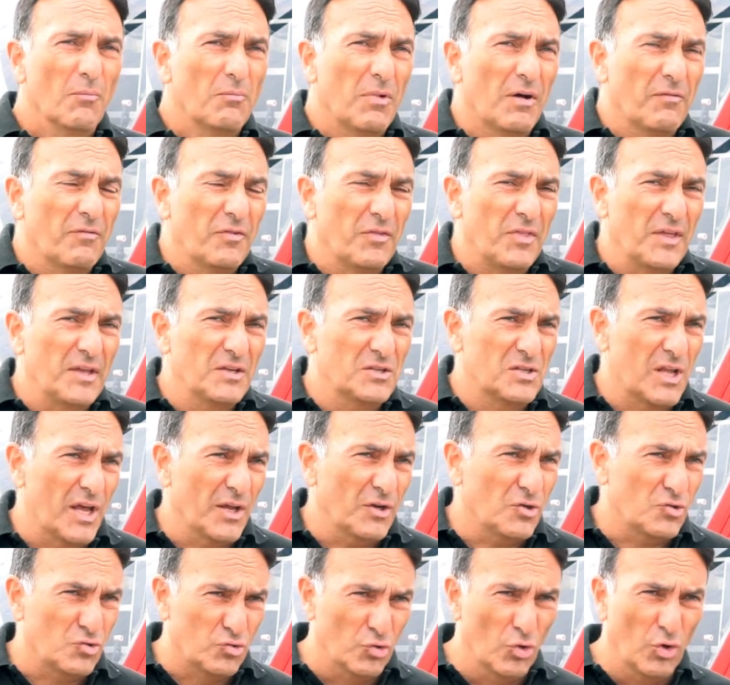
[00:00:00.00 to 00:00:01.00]
But for things
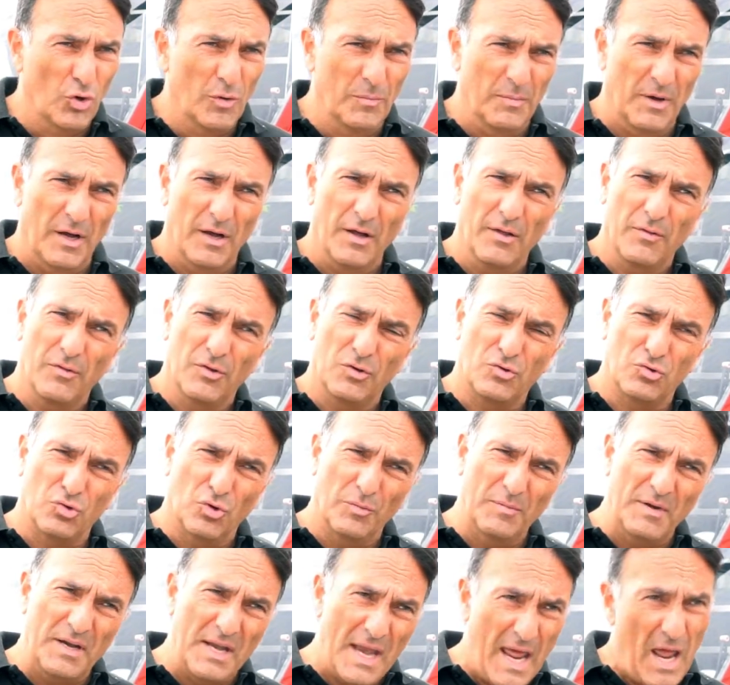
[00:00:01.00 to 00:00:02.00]
like trauma, the
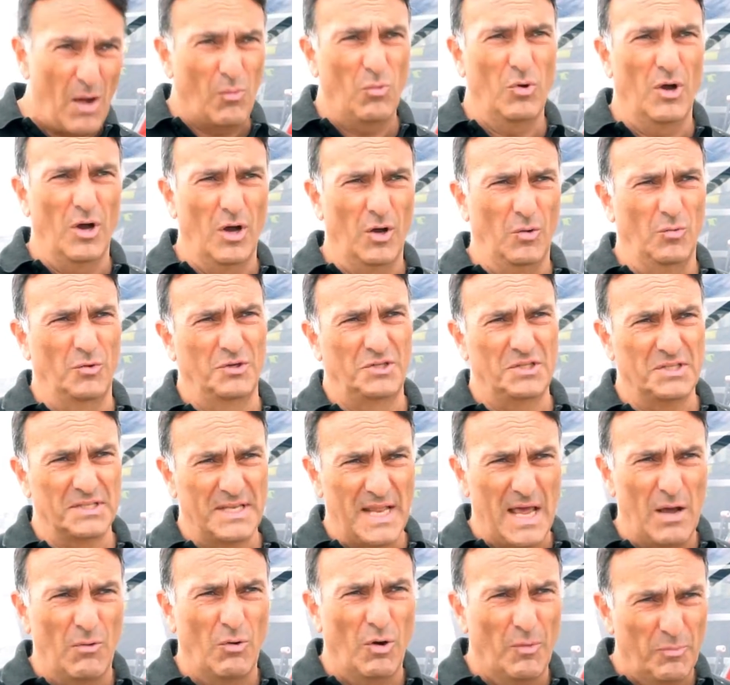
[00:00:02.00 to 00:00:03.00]
trauma network, which is
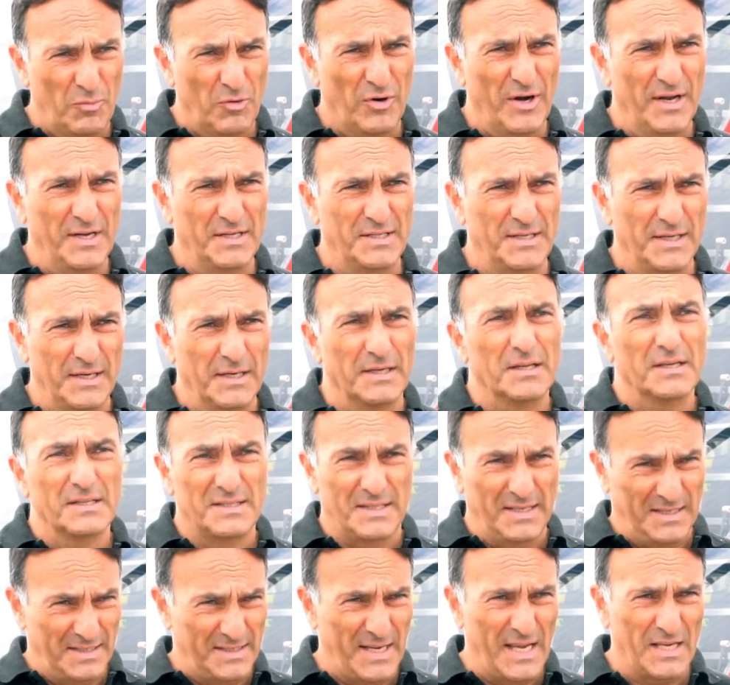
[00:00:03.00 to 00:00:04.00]
now operating
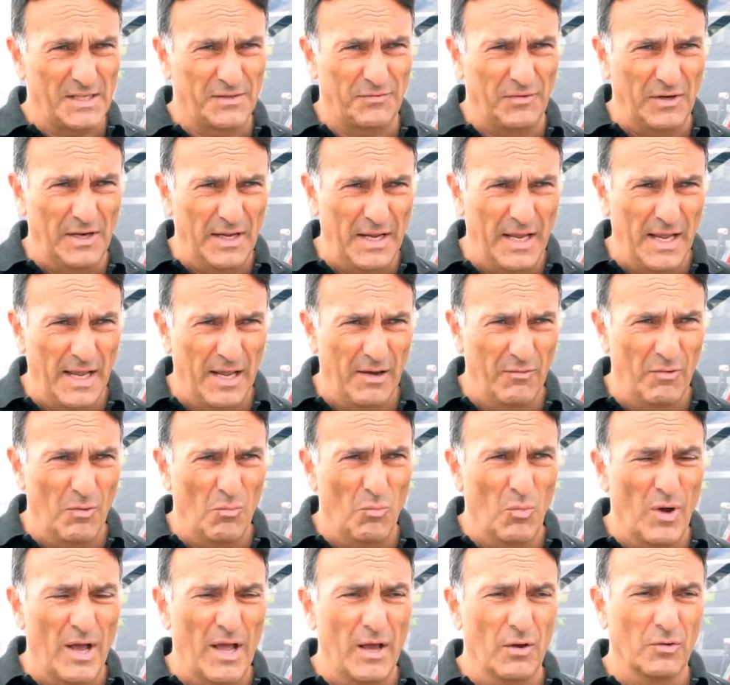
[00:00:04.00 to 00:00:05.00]
successfully here
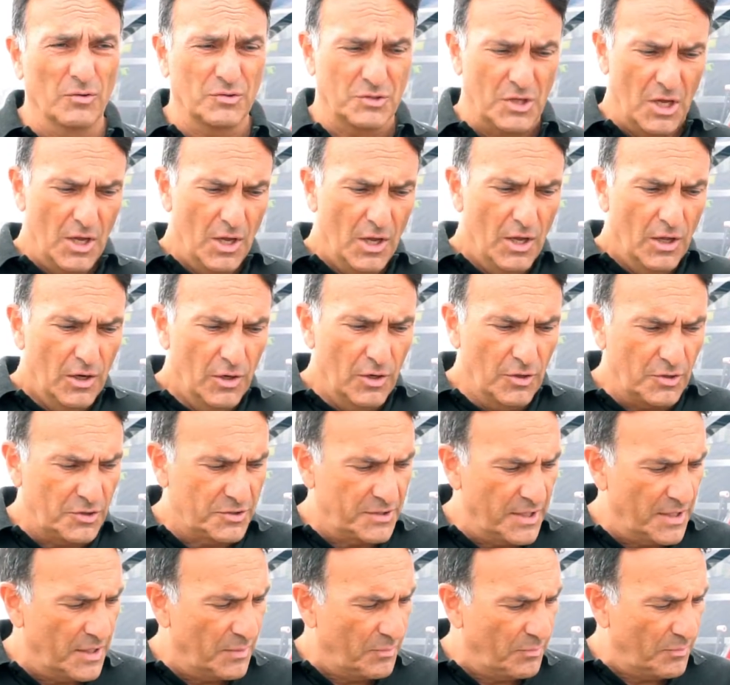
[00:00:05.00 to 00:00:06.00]
in Wales,
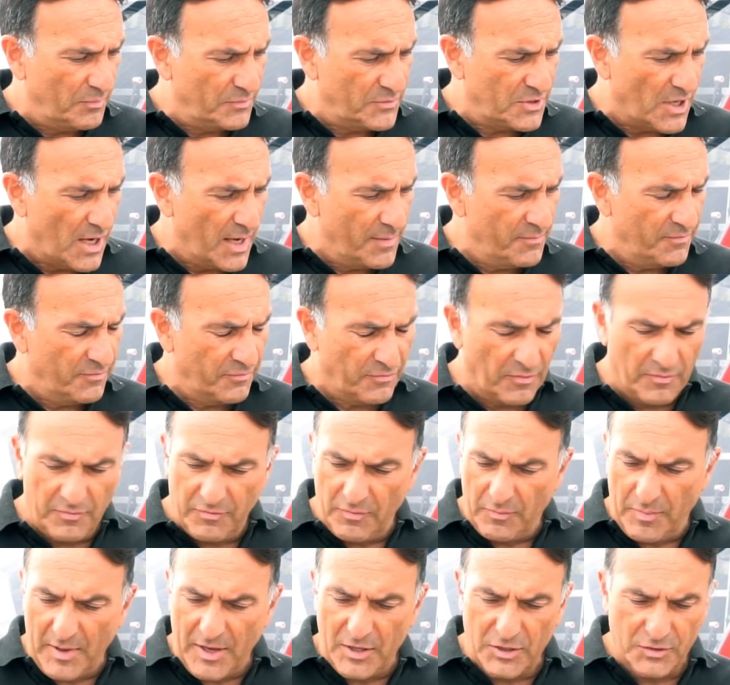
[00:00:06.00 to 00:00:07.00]
looks at the time for
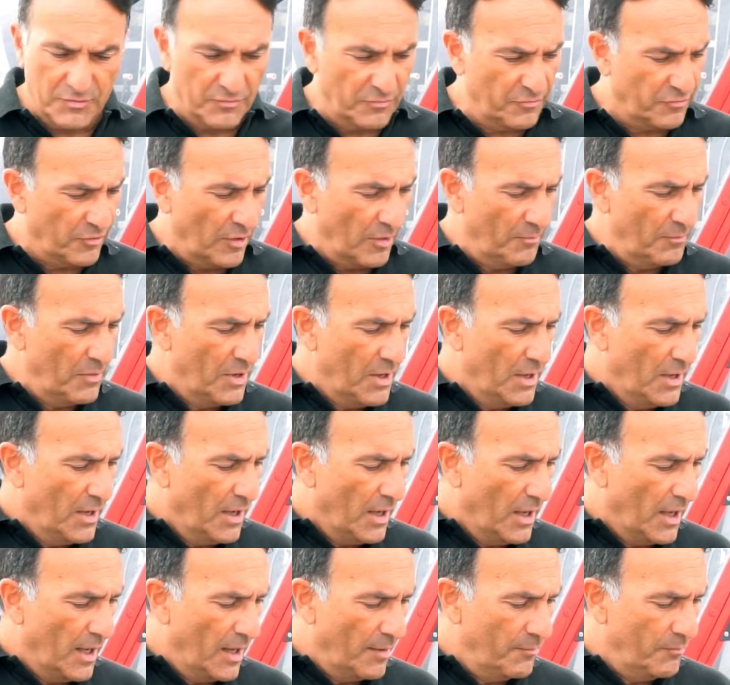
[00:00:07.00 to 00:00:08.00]
the patient from
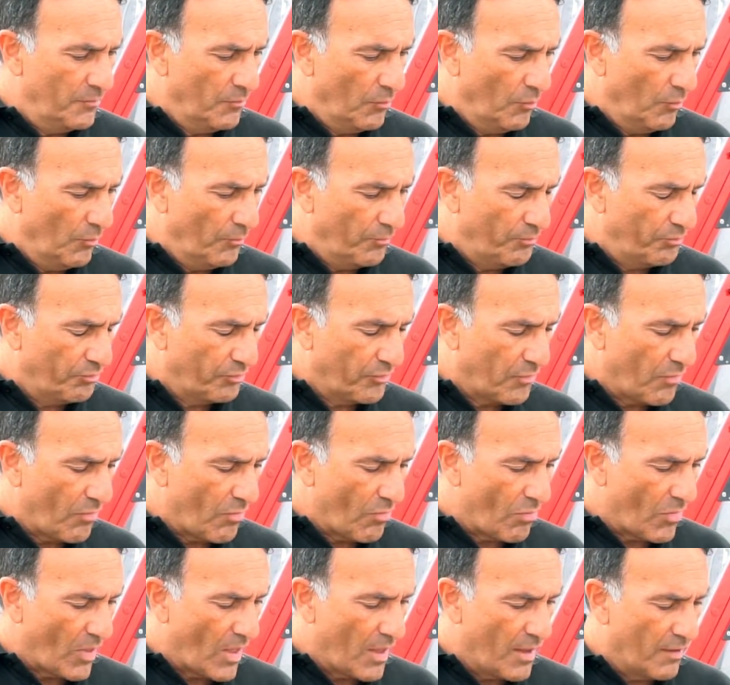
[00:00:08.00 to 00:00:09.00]
um,
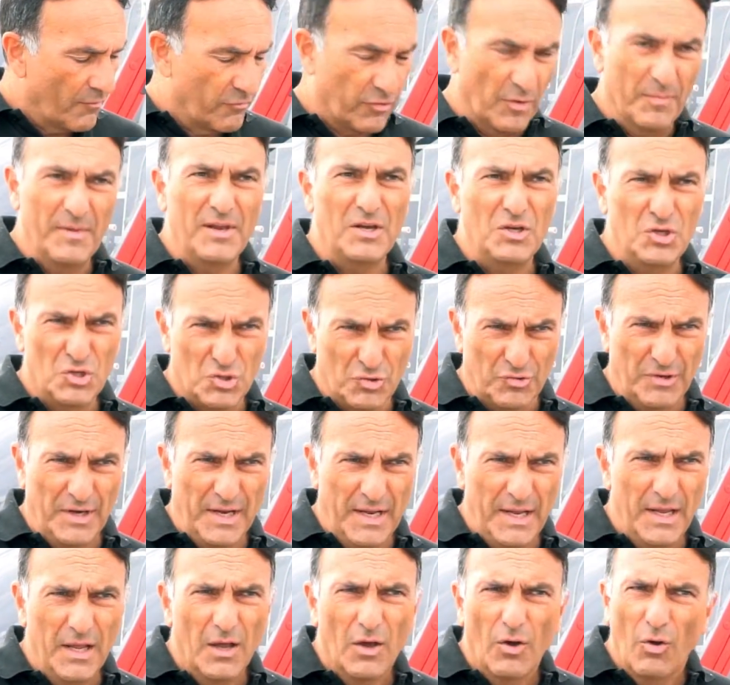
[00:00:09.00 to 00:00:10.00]
from
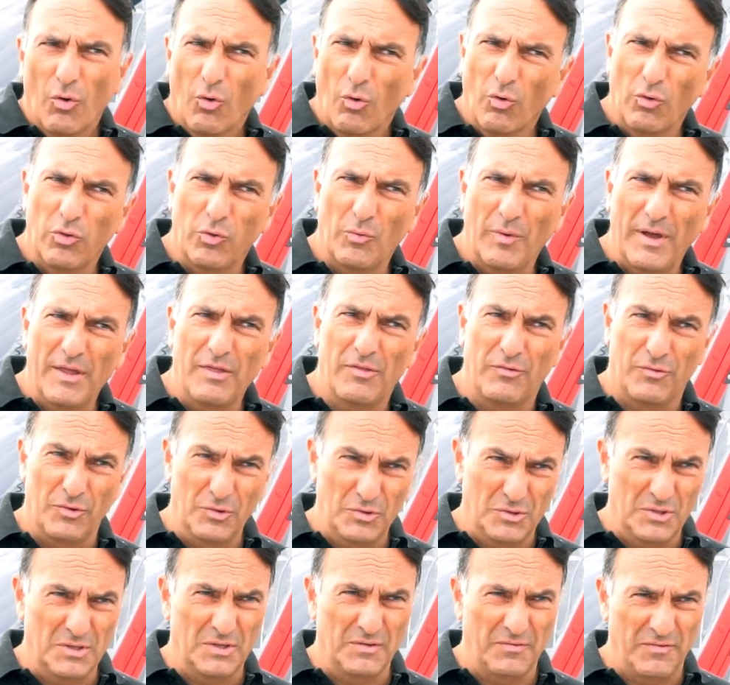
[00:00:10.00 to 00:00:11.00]
injury all the way
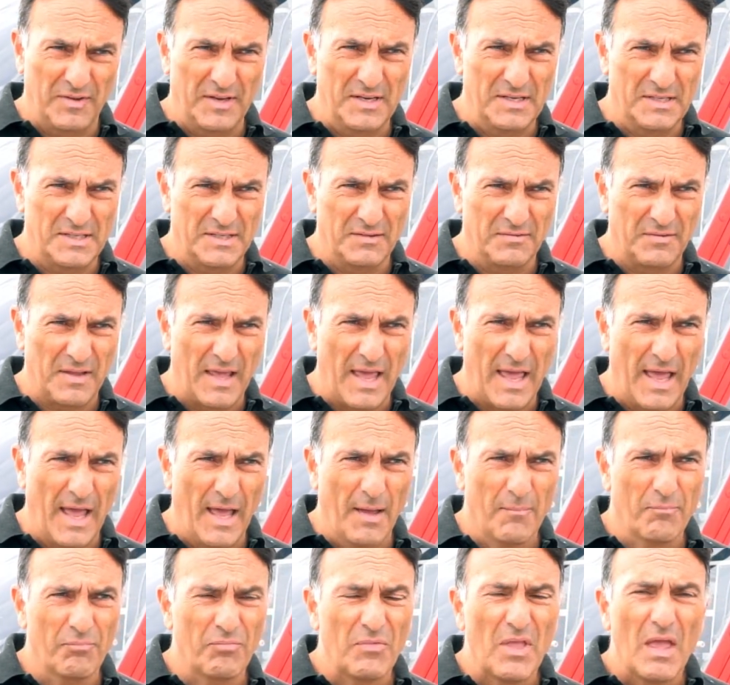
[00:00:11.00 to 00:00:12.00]
through to definitive
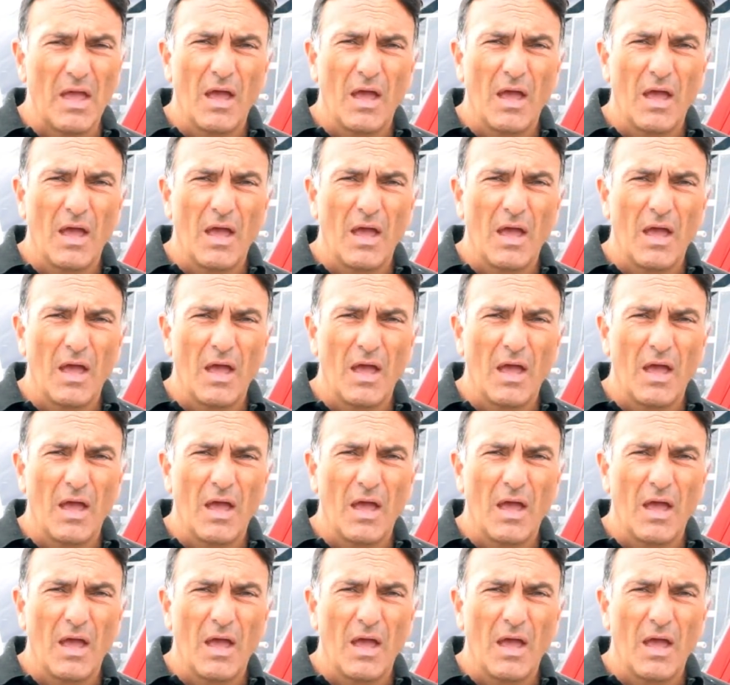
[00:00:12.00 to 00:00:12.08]
care.